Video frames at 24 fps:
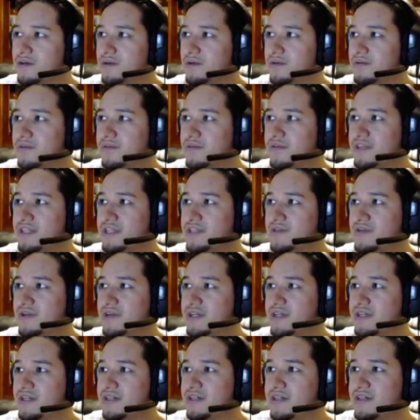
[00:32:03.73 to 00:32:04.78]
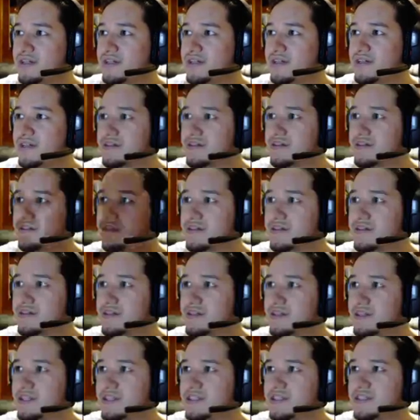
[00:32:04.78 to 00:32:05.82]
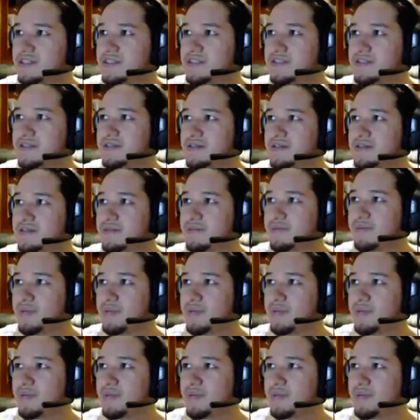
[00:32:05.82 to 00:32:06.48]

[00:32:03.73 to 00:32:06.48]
this right here, this